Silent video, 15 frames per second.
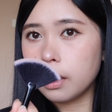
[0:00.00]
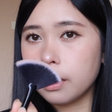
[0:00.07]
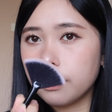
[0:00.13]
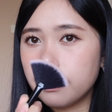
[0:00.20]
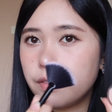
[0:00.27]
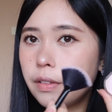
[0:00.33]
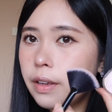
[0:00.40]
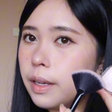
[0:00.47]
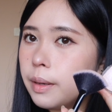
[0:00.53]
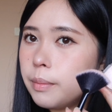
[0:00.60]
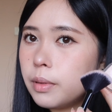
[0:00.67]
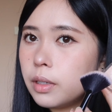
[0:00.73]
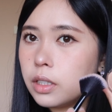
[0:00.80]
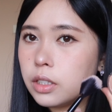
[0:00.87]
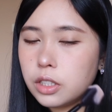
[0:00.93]
A fan
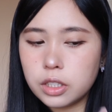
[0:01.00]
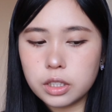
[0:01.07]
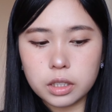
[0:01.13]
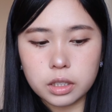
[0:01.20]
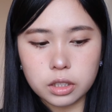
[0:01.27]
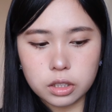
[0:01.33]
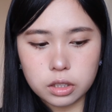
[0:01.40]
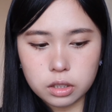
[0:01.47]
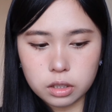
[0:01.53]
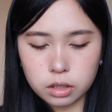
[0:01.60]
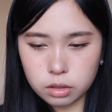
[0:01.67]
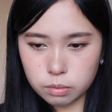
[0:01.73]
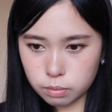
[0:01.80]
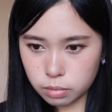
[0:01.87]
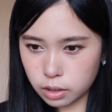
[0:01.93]
brush and just
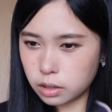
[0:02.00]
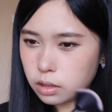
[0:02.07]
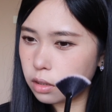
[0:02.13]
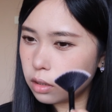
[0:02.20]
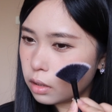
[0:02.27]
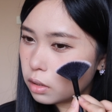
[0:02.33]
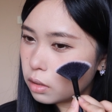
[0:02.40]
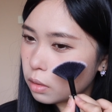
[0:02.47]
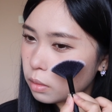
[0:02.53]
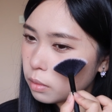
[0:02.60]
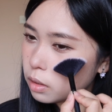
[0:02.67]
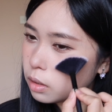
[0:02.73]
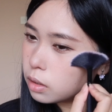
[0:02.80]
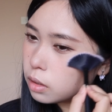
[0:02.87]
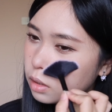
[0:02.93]
gonna place this on
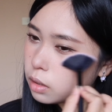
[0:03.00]
the